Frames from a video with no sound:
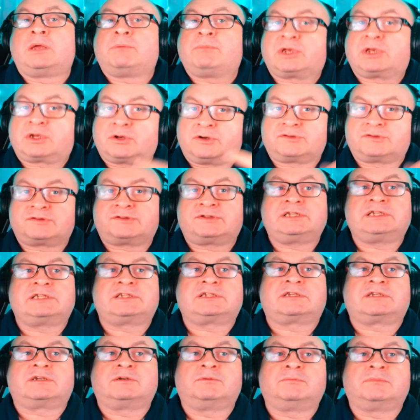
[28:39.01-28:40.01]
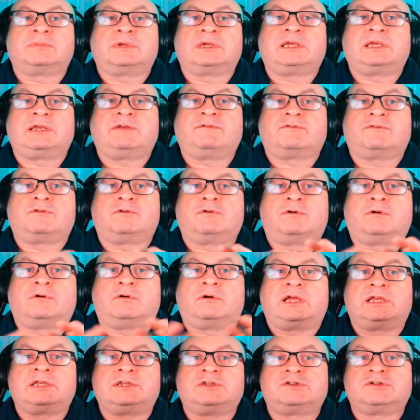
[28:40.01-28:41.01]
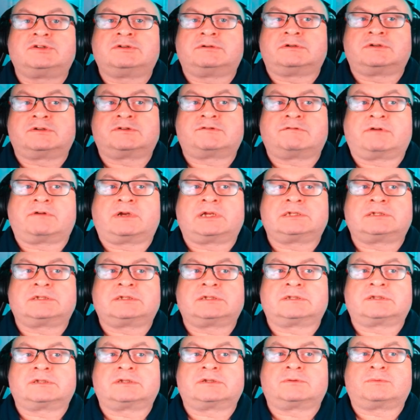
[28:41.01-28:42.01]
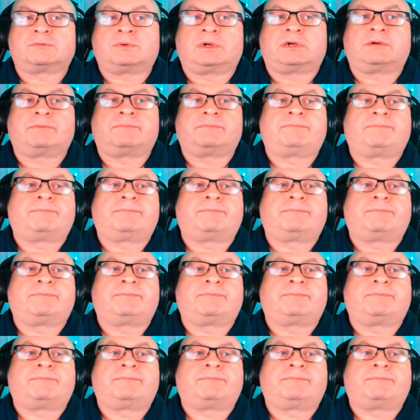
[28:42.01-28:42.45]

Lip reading: because this can be for endurance races as well.